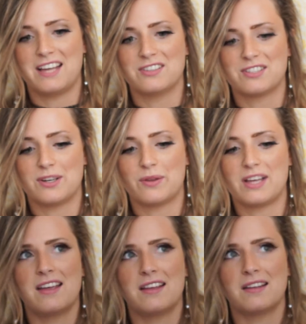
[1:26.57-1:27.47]
And so
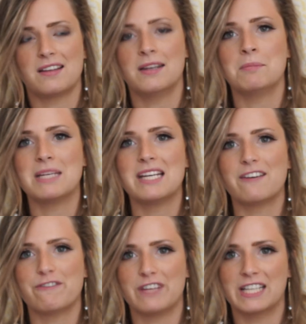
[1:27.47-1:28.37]
that's an
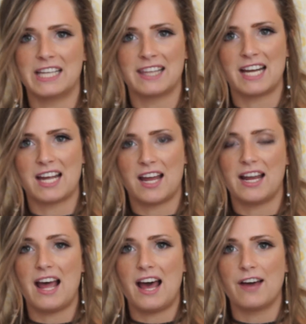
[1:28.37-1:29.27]
immediate feeling that I kind
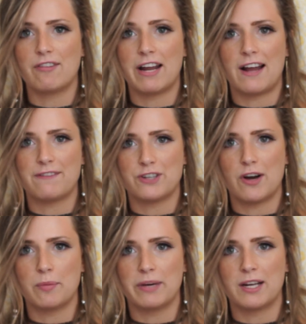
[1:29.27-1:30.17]
of had right after
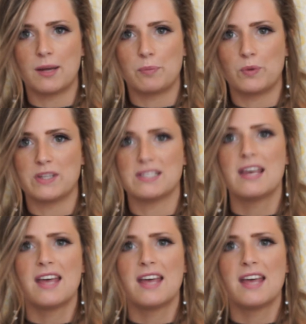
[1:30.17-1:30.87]
our breakup was,